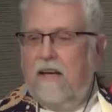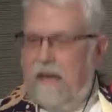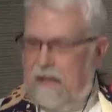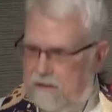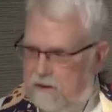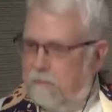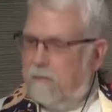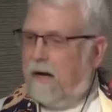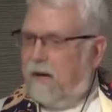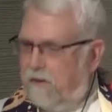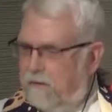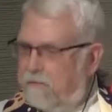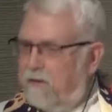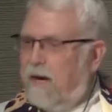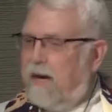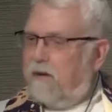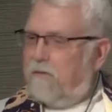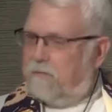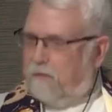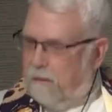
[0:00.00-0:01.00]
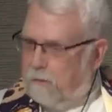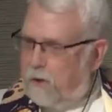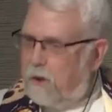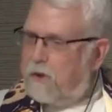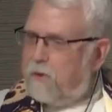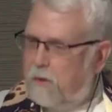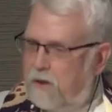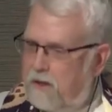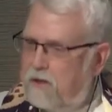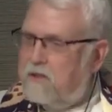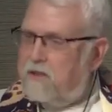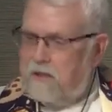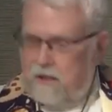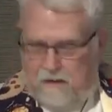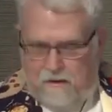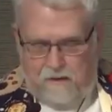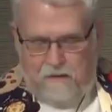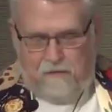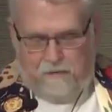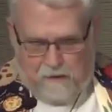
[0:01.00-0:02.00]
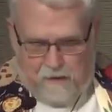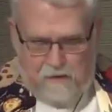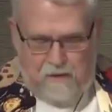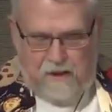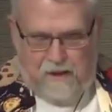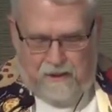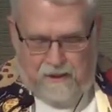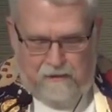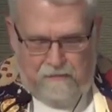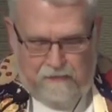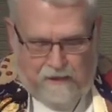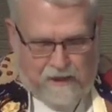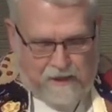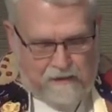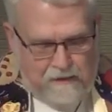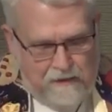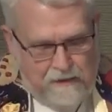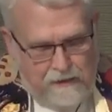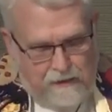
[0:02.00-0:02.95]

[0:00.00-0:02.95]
As a matter of fact, February 26th, the first Sunday of Lent.